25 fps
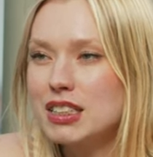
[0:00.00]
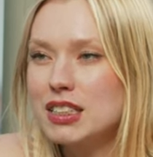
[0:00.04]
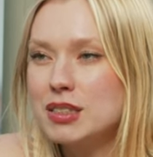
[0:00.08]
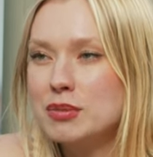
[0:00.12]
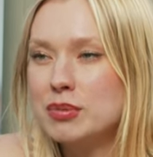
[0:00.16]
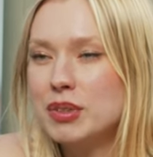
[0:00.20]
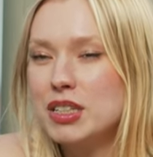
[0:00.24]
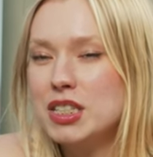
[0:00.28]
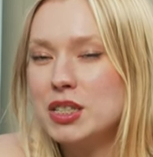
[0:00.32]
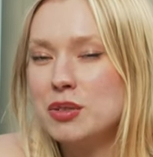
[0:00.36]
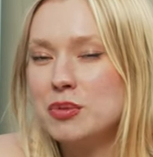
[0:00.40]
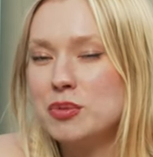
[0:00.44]

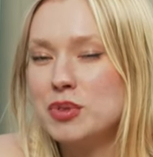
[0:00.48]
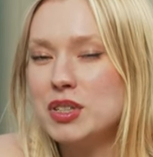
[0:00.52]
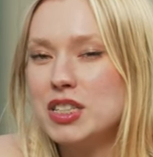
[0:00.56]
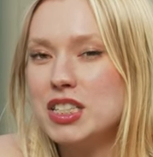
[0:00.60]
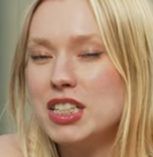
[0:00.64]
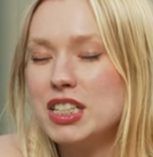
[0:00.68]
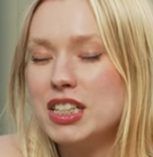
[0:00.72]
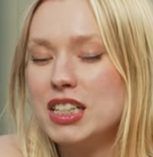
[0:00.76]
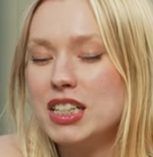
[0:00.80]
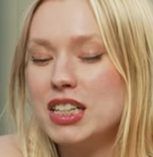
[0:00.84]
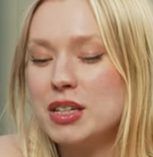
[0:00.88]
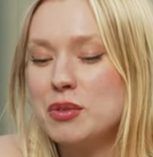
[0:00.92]
especially when
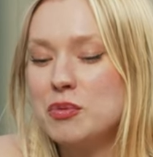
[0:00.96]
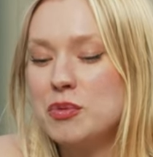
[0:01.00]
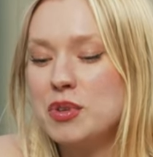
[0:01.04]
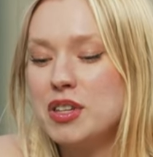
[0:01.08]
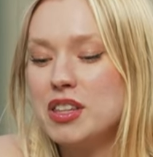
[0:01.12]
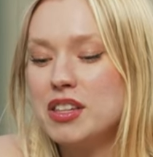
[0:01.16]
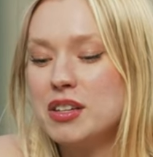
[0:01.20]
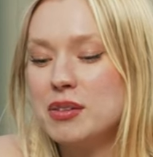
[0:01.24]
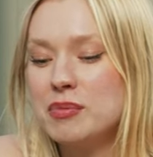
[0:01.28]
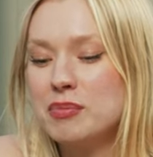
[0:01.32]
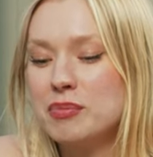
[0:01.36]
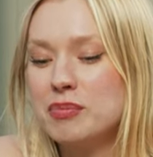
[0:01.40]
dealing with
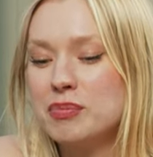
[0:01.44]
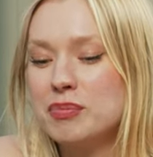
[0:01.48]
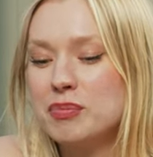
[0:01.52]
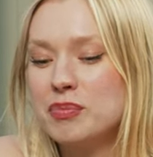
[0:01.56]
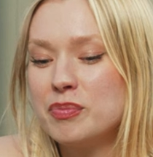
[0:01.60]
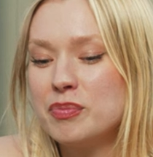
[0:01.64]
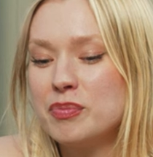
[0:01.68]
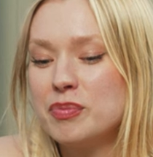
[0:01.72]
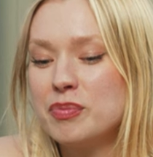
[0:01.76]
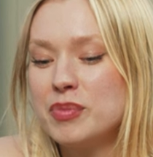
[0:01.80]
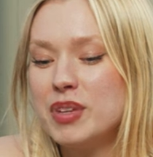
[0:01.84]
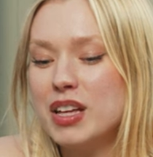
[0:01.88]
um,
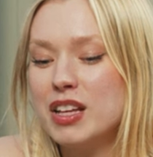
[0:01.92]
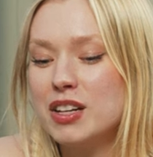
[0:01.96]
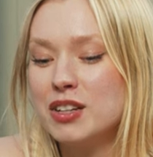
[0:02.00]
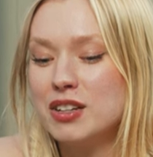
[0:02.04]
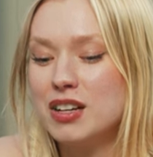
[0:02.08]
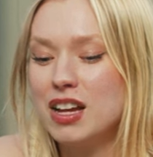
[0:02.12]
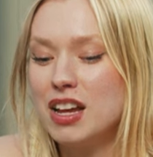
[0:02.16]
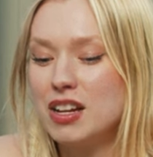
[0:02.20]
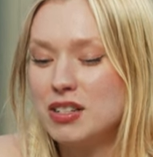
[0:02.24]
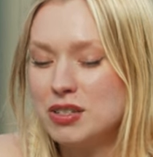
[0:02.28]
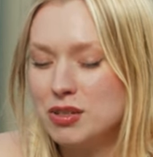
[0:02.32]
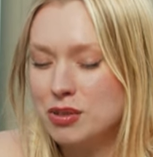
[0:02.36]

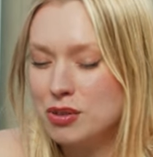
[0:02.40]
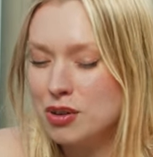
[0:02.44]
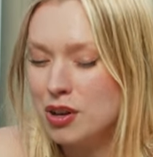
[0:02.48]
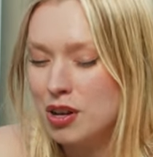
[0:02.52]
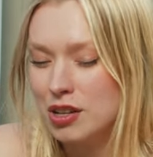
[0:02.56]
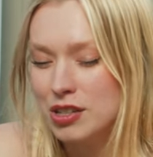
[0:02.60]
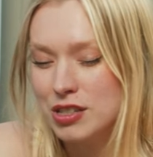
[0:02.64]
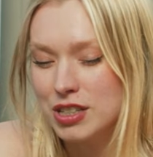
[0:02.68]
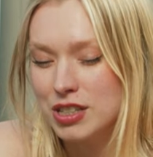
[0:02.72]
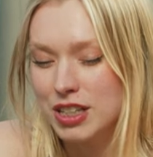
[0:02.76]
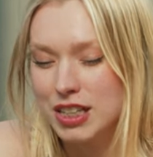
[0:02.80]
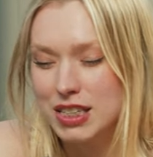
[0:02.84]
international
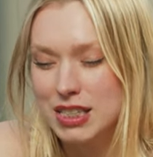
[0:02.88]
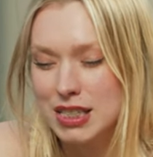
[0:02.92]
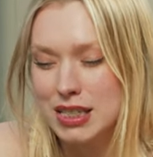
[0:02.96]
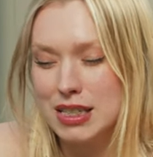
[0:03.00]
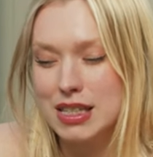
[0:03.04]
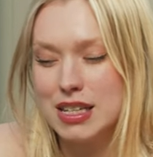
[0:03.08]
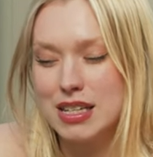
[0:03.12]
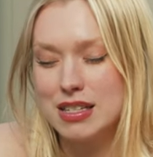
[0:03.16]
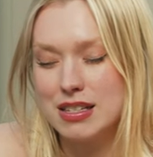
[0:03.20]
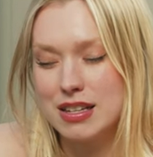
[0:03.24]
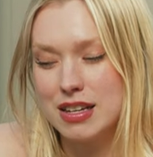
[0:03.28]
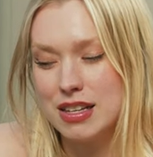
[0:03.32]
contracts and
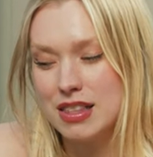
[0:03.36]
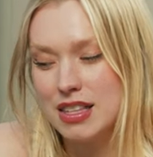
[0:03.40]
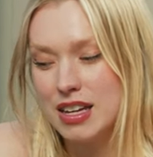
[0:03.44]
things like